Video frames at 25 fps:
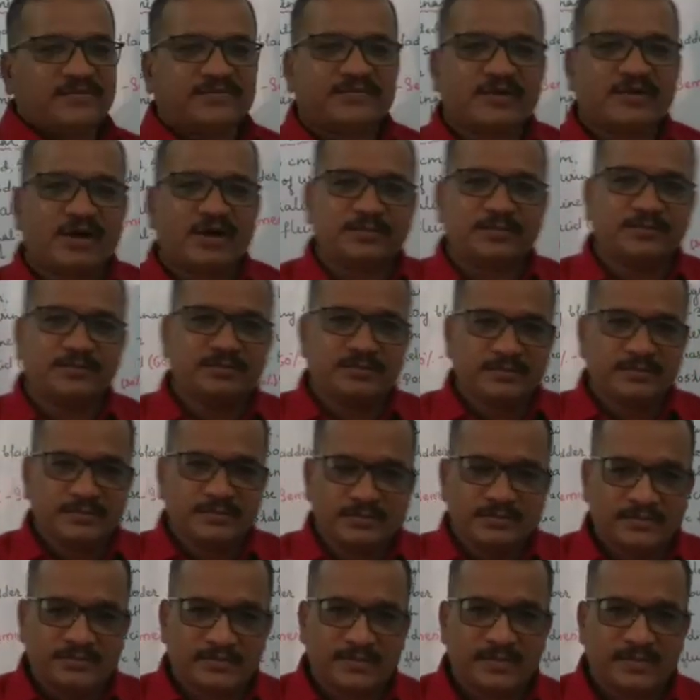From
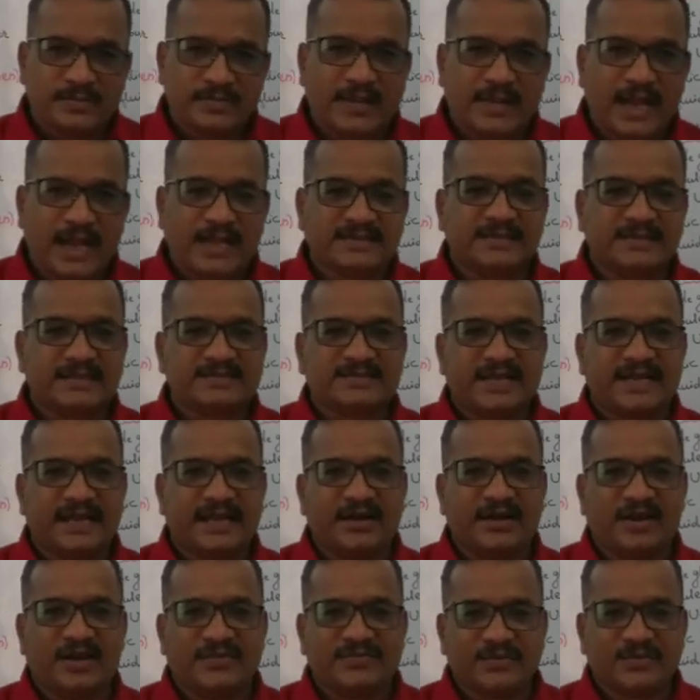either side
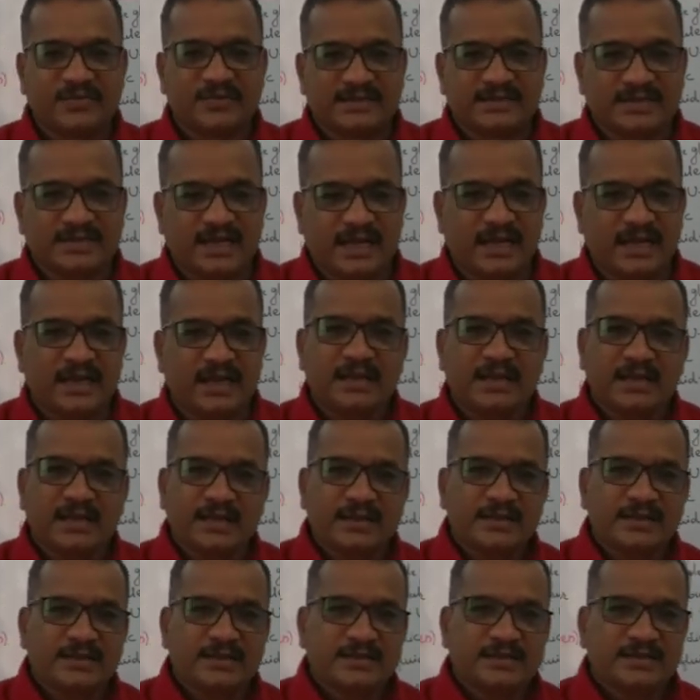of urethra,
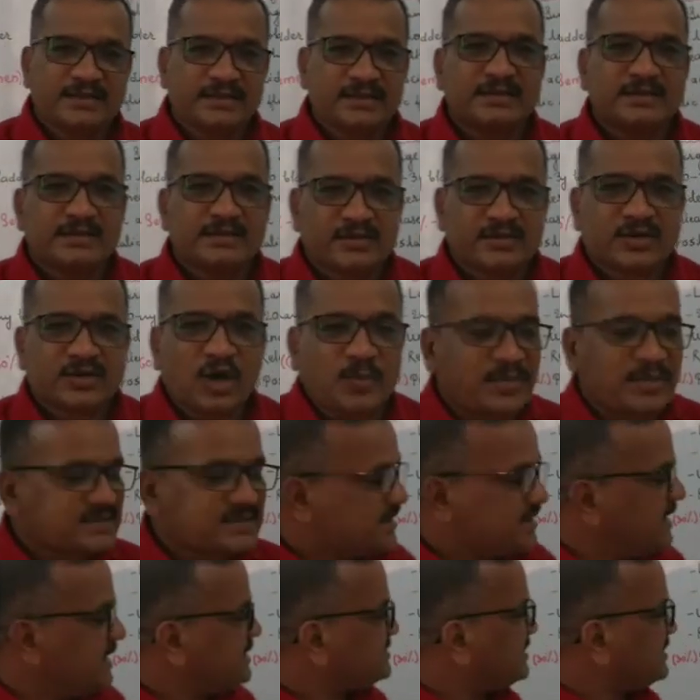corpus
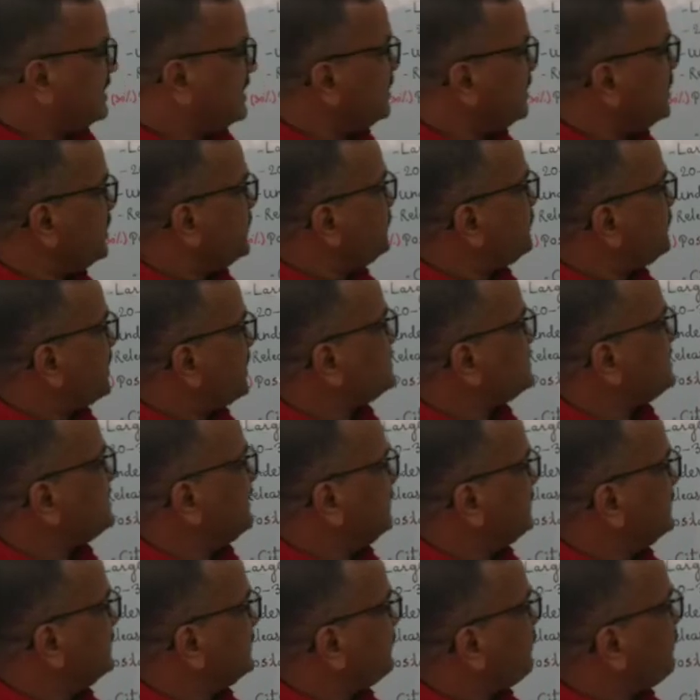glands are
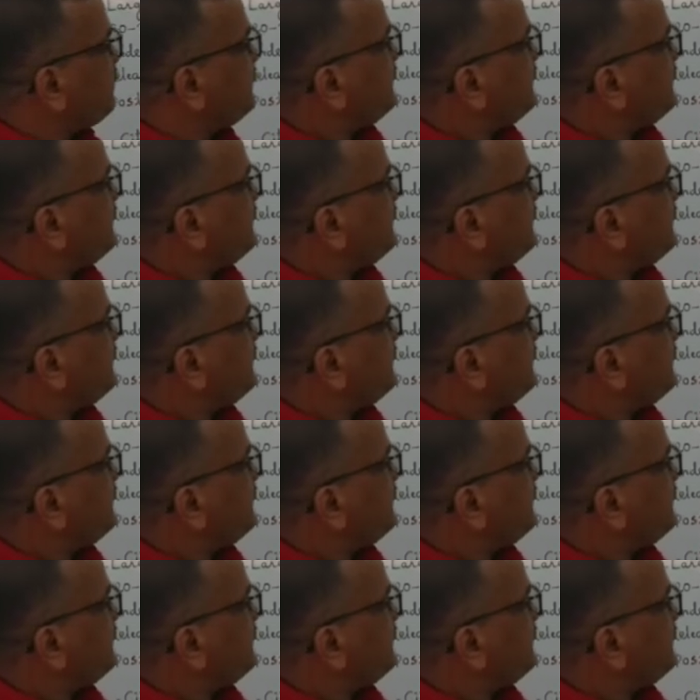present.